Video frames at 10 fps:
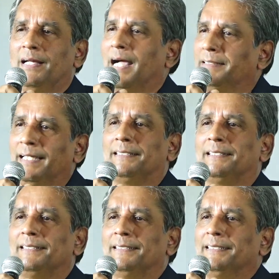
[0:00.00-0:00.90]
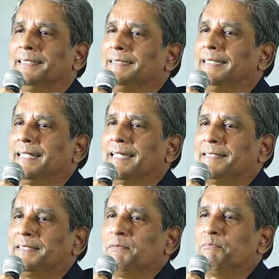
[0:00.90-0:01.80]
I think that
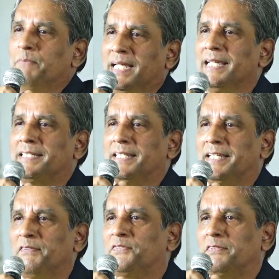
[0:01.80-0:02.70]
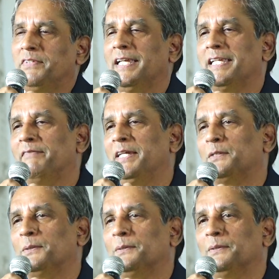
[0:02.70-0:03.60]
is the biggest gift we are giving
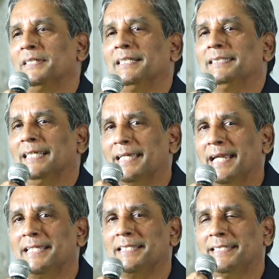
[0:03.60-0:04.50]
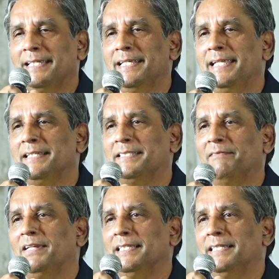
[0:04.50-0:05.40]
to the greatest Indian
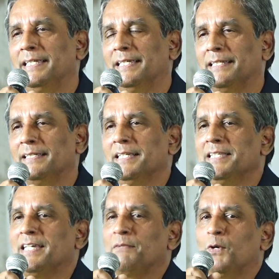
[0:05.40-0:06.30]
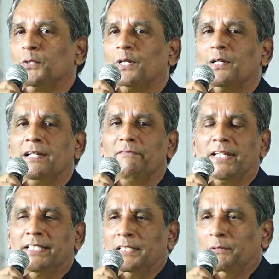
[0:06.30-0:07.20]
civil engineer, Sir Mokshaganda
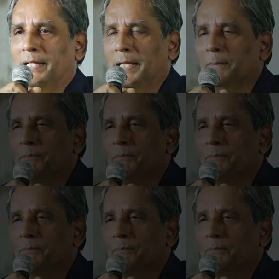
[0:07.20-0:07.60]
Visveswaraya.